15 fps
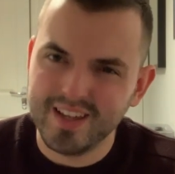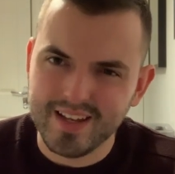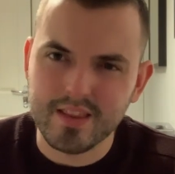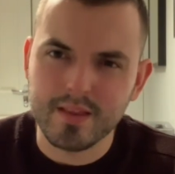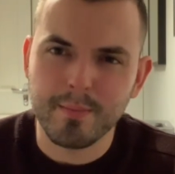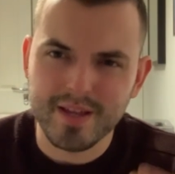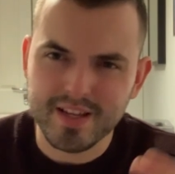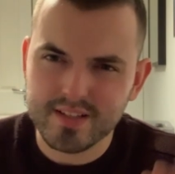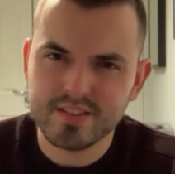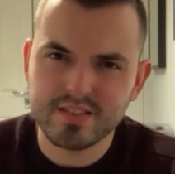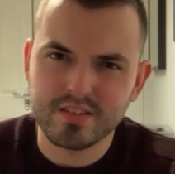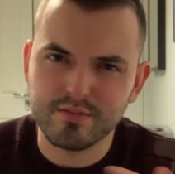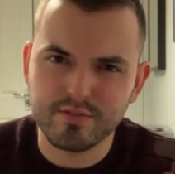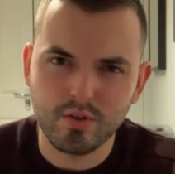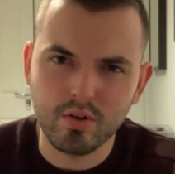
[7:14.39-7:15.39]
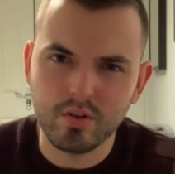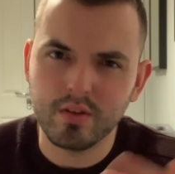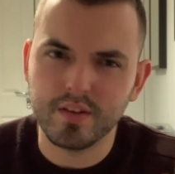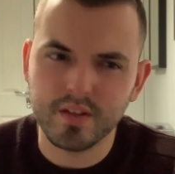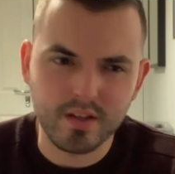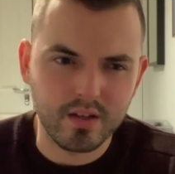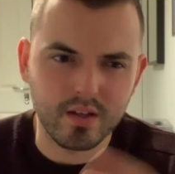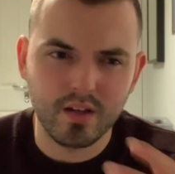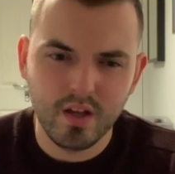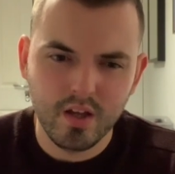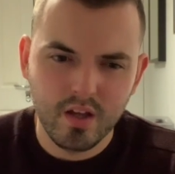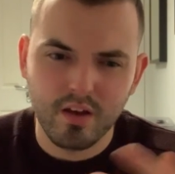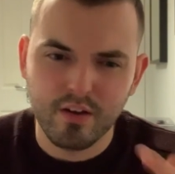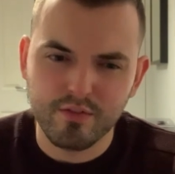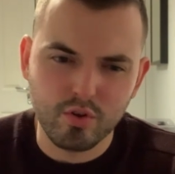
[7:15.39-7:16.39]
in the mix of all the
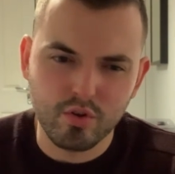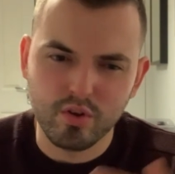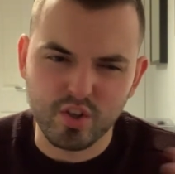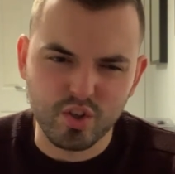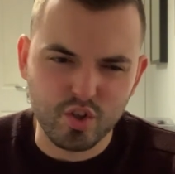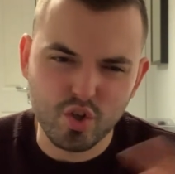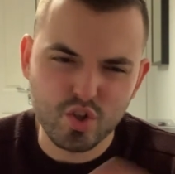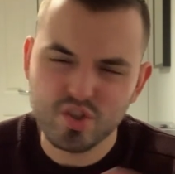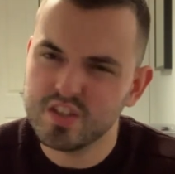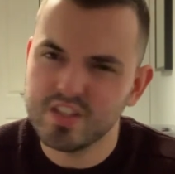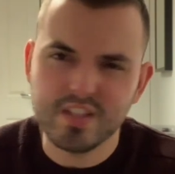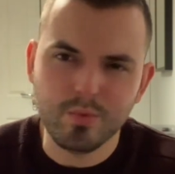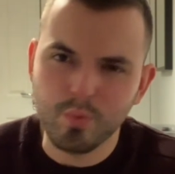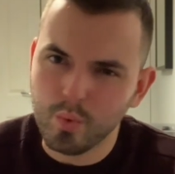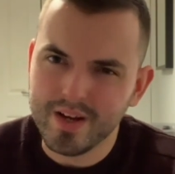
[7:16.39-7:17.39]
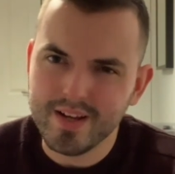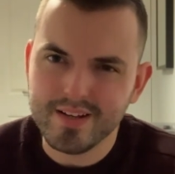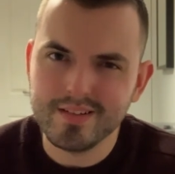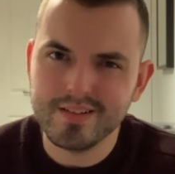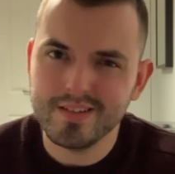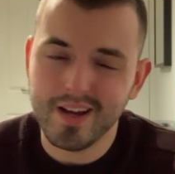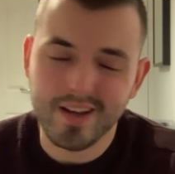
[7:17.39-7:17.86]
of all the gusty wind.